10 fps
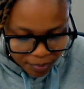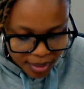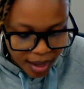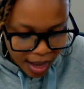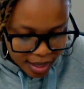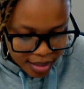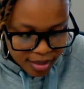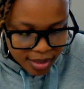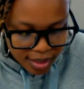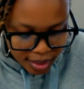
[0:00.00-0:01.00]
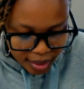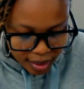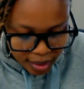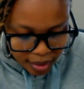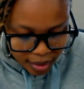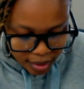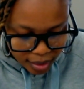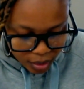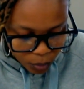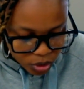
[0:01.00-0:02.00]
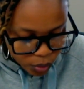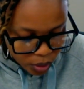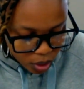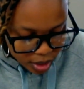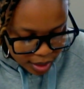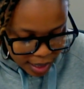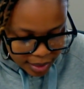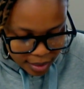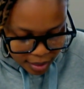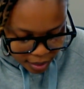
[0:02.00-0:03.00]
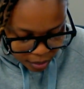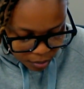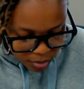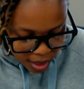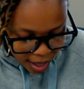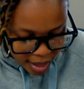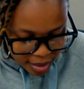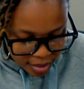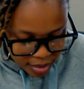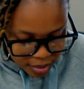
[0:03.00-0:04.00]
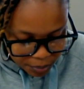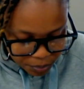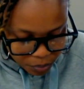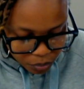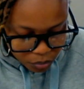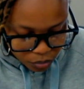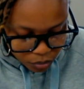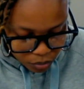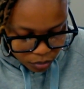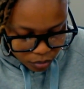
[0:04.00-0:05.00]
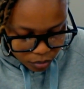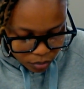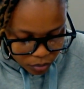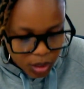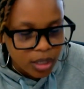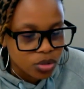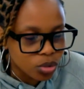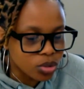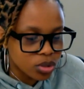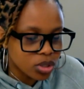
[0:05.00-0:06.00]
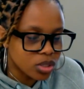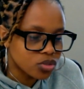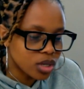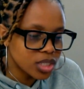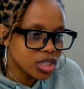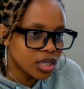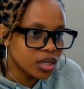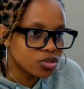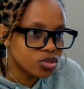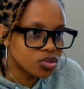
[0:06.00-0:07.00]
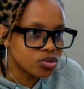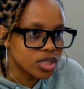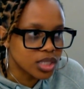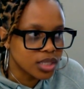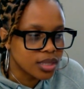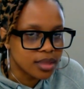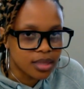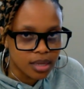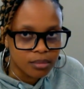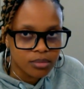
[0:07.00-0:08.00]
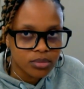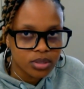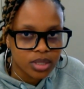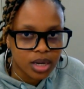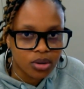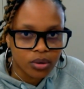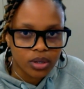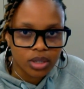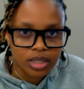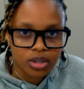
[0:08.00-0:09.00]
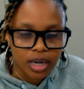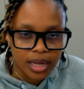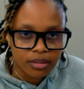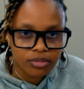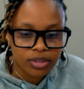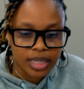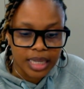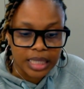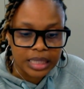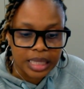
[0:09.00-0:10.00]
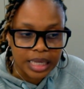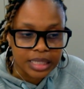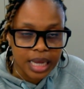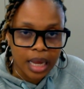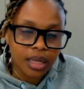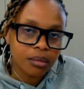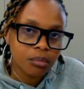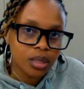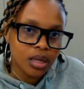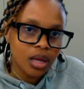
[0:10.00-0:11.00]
Yeah, I get to see what's going on and the themes, and yeah, so astrology allows you to see the themes that are going on in your life in that time.